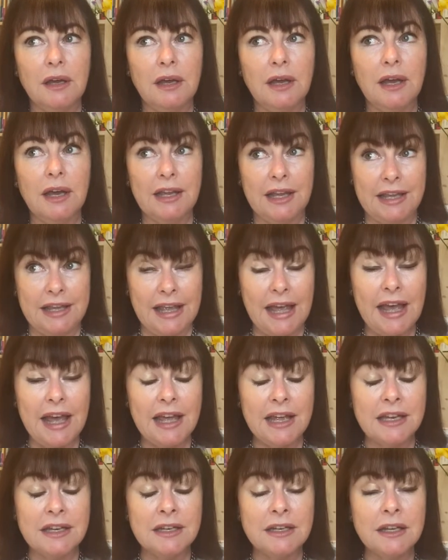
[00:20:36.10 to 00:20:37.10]

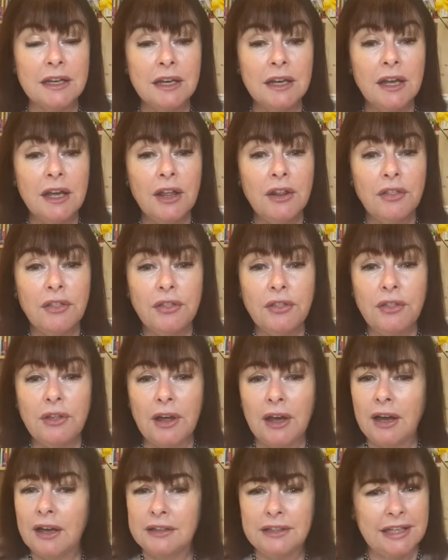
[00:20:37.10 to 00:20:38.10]
again,
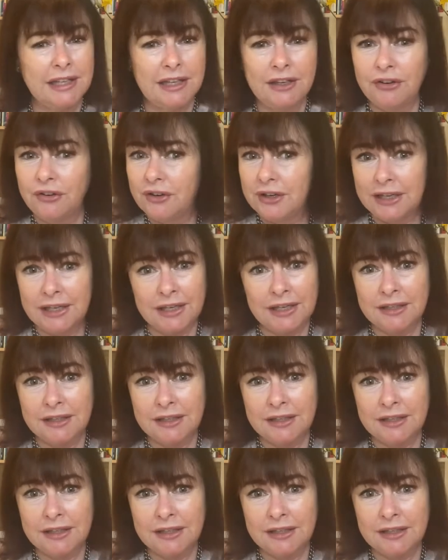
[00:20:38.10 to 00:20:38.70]
hearing